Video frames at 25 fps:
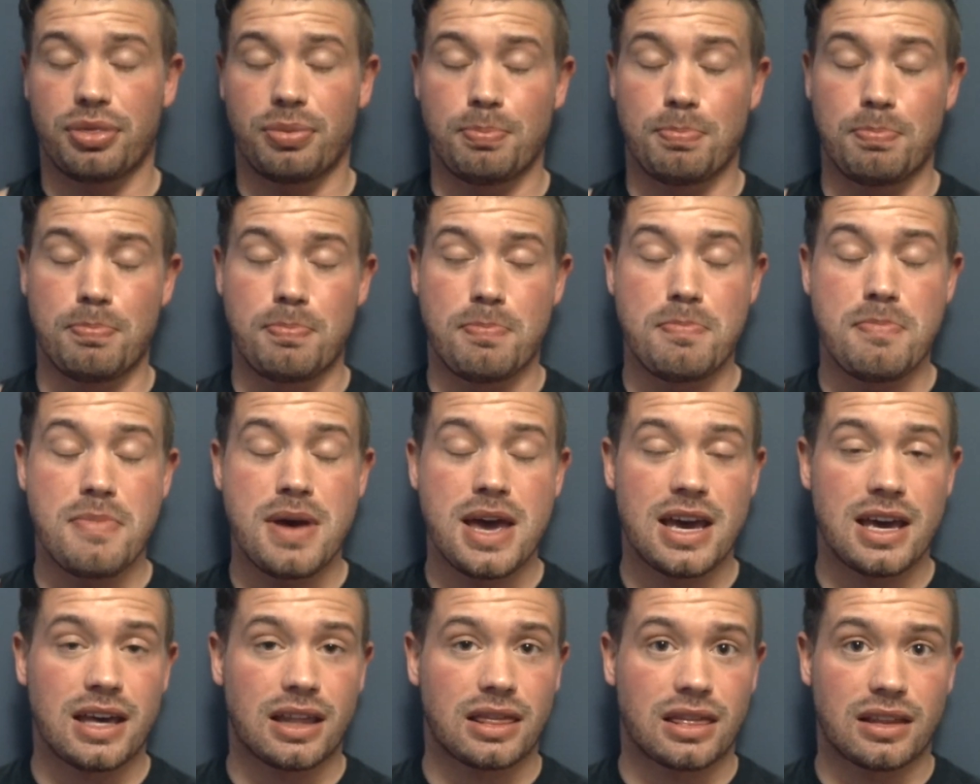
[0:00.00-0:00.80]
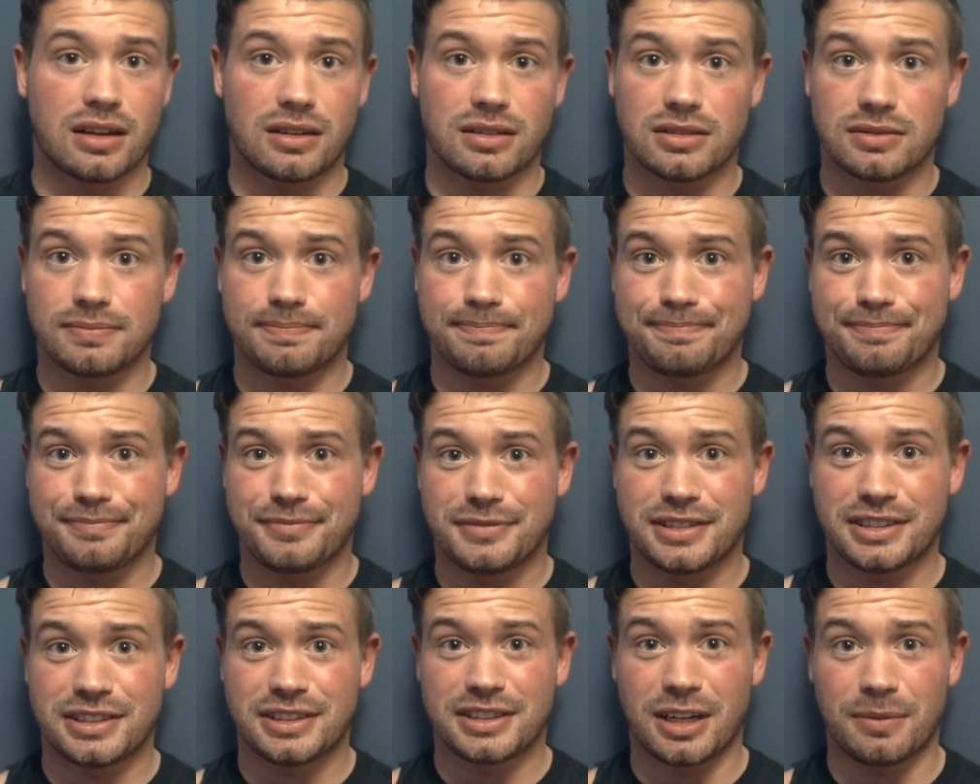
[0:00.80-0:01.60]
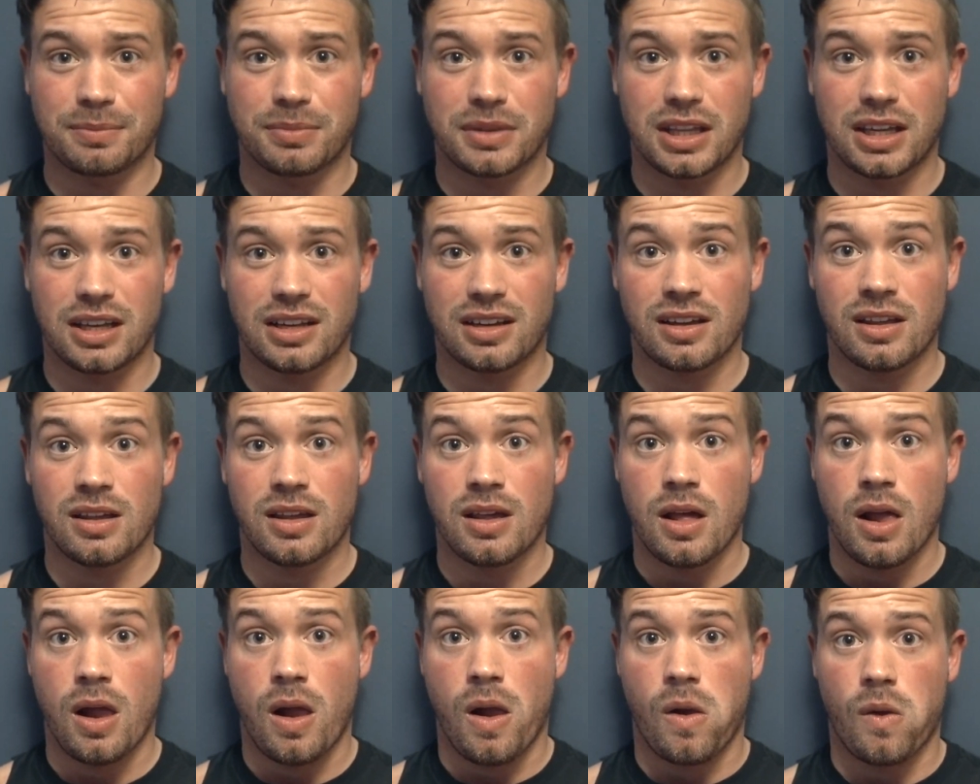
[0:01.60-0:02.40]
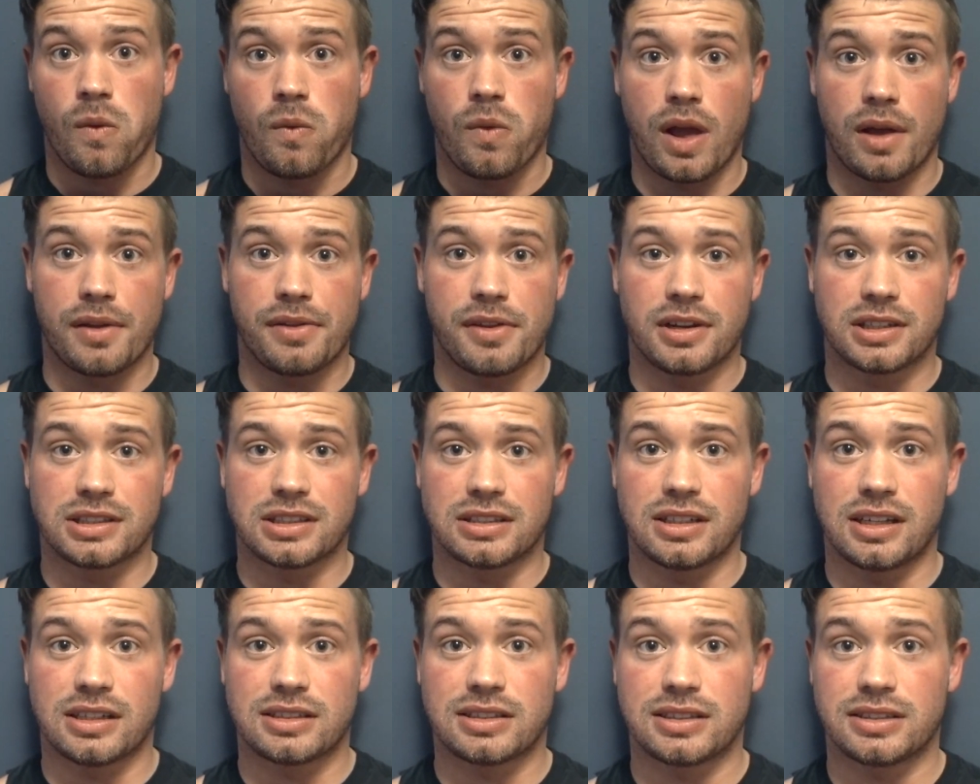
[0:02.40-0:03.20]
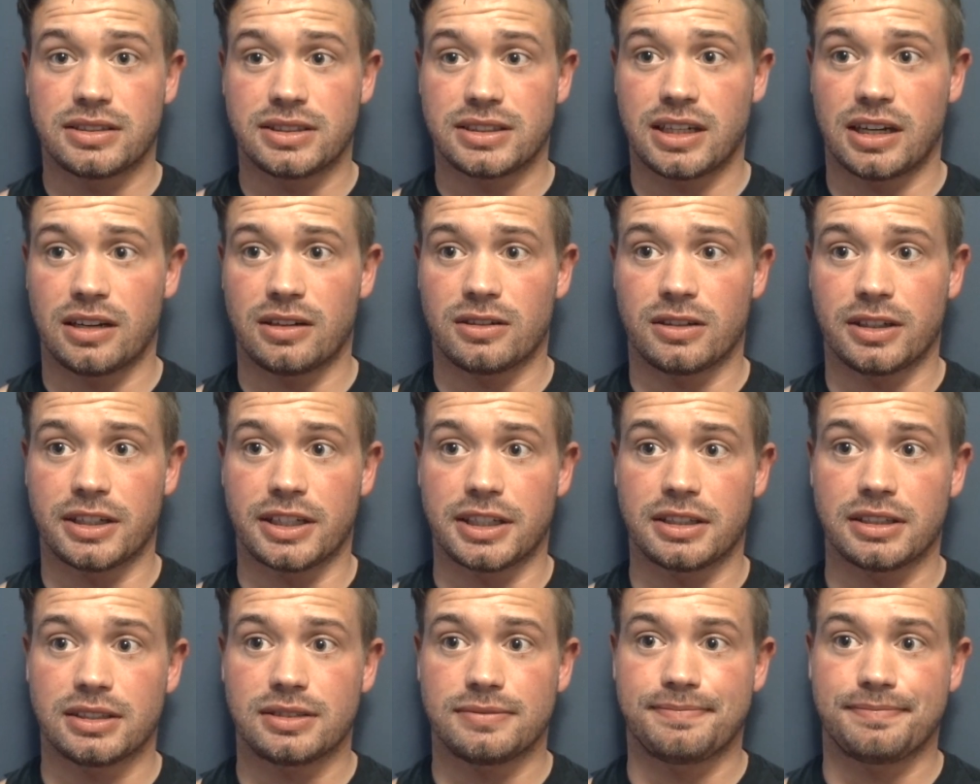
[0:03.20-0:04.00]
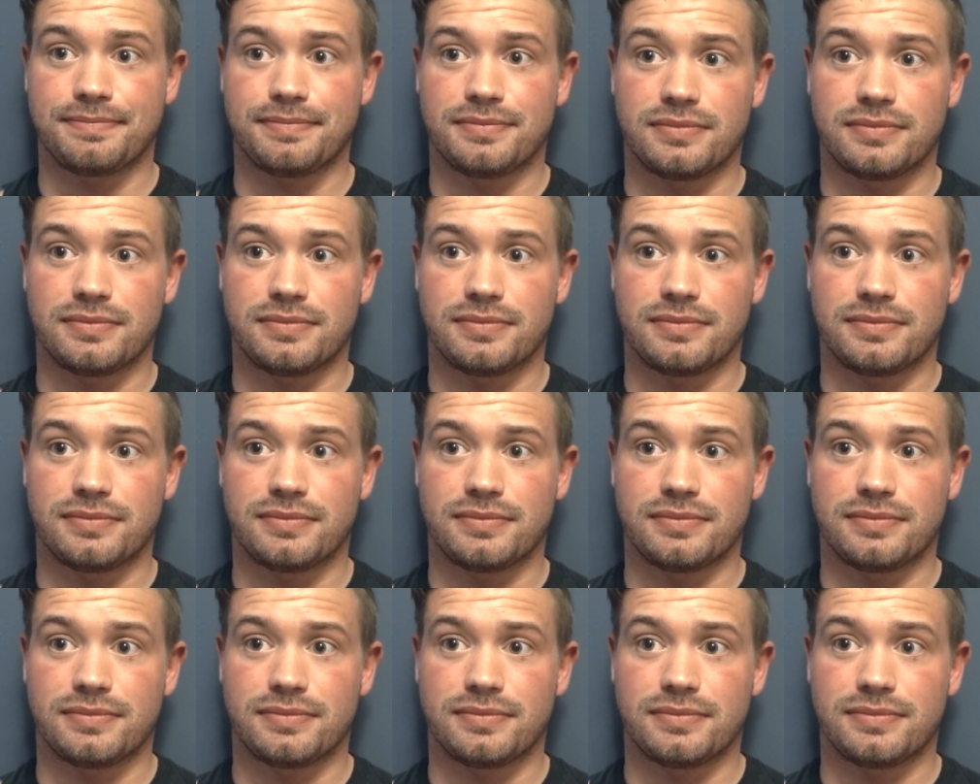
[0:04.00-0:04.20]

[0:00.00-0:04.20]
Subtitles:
myth or something that doesn't necessarily